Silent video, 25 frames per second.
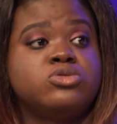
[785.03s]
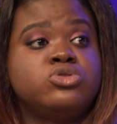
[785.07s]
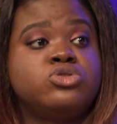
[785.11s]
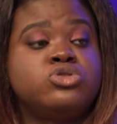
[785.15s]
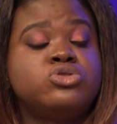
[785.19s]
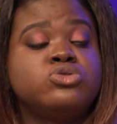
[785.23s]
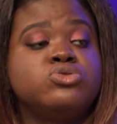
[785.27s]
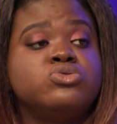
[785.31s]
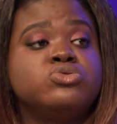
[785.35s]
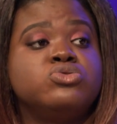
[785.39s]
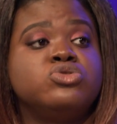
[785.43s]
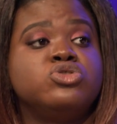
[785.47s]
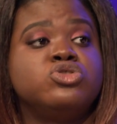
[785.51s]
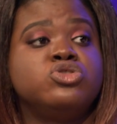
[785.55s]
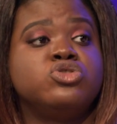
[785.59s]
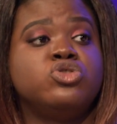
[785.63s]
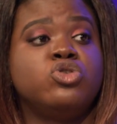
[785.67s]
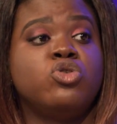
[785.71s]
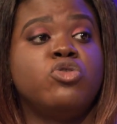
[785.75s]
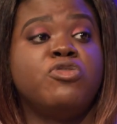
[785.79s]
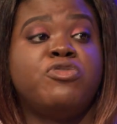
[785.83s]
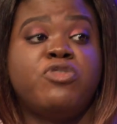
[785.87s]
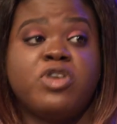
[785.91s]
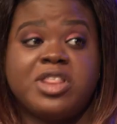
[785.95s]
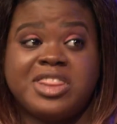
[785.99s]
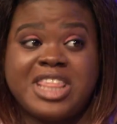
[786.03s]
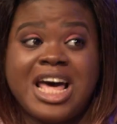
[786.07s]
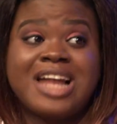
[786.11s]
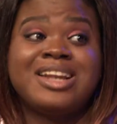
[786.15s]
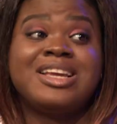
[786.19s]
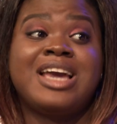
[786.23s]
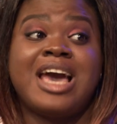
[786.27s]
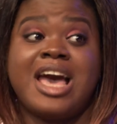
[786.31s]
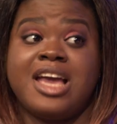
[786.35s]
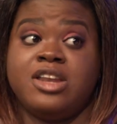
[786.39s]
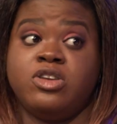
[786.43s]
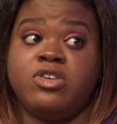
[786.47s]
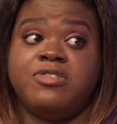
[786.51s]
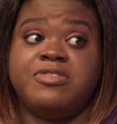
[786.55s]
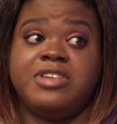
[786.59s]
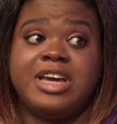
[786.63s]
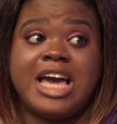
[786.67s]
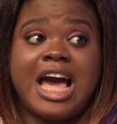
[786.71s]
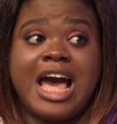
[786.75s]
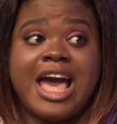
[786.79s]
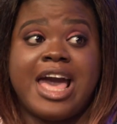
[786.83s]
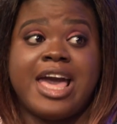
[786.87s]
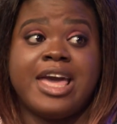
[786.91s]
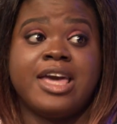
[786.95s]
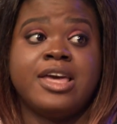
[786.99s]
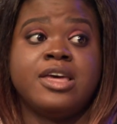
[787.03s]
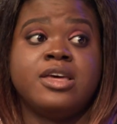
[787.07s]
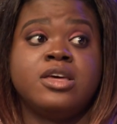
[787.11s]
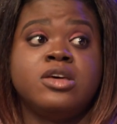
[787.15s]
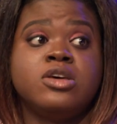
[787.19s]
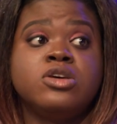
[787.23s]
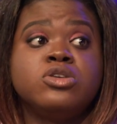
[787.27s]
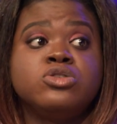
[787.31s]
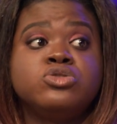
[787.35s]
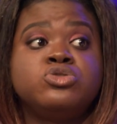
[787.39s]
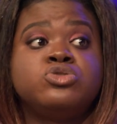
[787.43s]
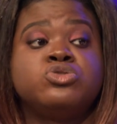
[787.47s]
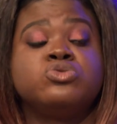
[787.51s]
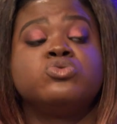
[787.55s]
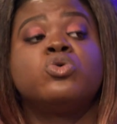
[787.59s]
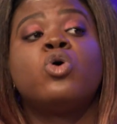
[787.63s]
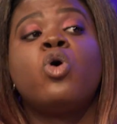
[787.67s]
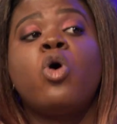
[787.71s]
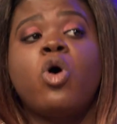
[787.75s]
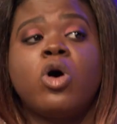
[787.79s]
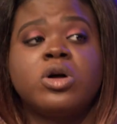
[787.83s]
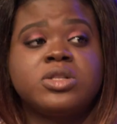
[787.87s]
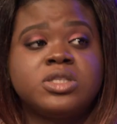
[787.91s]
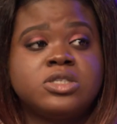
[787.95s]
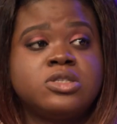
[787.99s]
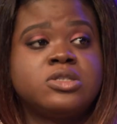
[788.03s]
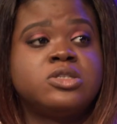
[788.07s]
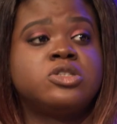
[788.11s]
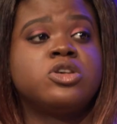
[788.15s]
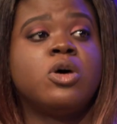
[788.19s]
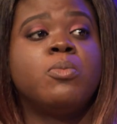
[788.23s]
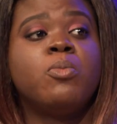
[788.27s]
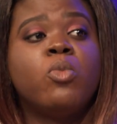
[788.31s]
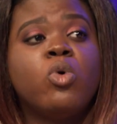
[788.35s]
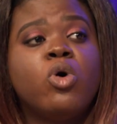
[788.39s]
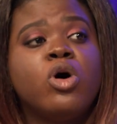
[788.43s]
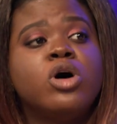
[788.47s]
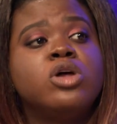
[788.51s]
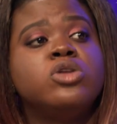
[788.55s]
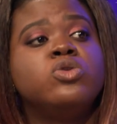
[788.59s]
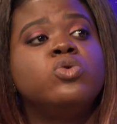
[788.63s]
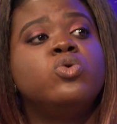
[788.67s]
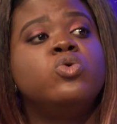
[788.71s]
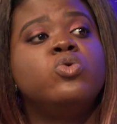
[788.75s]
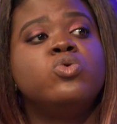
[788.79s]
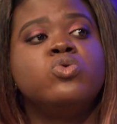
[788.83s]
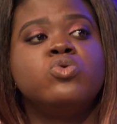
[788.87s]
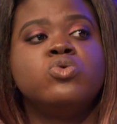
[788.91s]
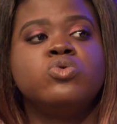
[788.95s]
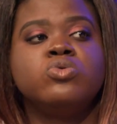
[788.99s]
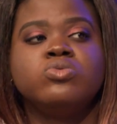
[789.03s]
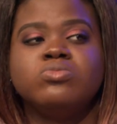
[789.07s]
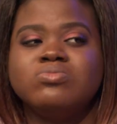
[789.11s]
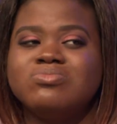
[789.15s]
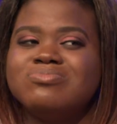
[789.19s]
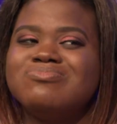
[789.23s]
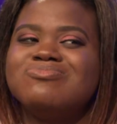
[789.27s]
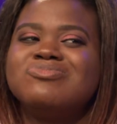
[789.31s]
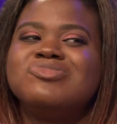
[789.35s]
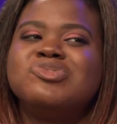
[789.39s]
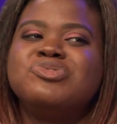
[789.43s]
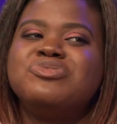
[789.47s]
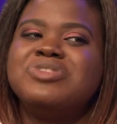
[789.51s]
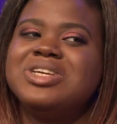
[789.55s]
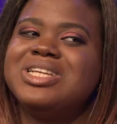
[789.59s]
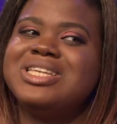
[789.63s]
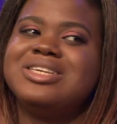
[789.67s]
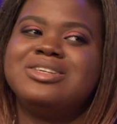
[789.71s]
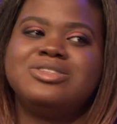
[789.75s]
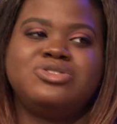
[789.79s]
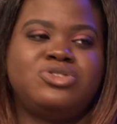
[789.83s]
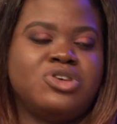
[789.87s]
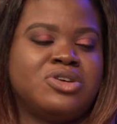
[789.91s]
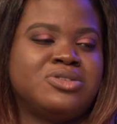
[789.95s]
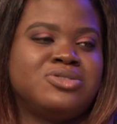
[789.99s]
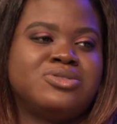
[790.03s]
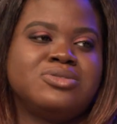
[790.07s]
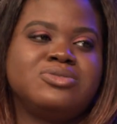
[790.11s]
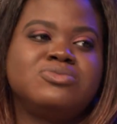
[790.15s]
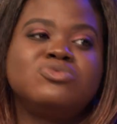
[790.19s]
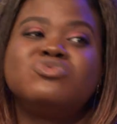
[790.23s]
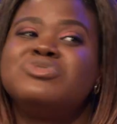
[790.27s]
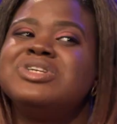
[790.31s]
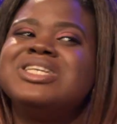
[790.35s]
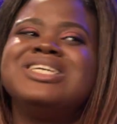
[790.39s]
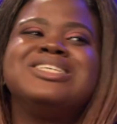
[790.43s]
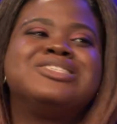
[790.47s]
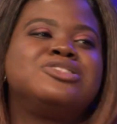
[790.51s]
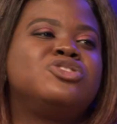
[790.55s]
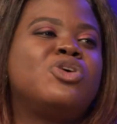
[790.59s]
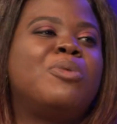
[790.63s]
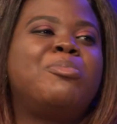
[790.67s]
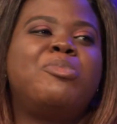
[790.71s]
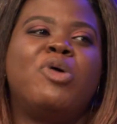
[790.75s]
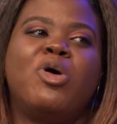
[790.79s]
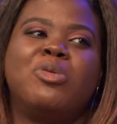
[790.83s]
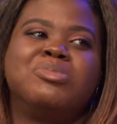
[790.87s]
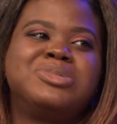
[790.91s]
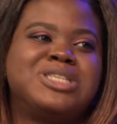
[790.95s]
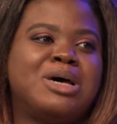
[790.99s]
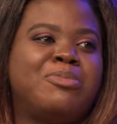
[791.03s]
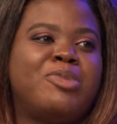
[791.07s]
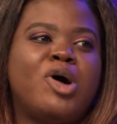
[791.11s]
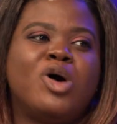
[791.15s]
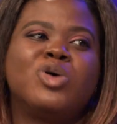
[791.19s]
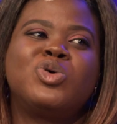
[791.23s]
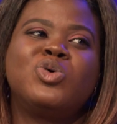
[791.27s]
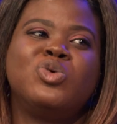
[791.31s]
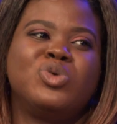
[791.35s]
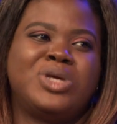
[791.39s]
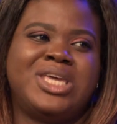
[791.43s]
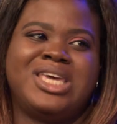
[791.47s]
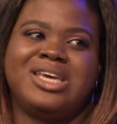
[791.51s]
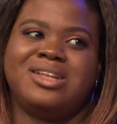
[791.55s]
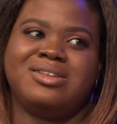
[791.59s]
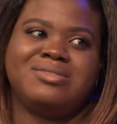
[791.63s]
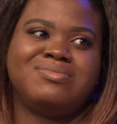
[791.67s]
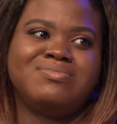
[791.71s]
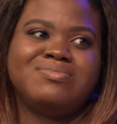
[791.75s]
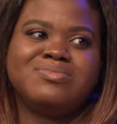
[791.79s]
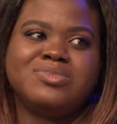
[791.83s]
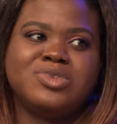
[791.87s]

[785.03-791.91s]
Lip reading: to, for that kind of guy to court someone who really is not pumped about cooking.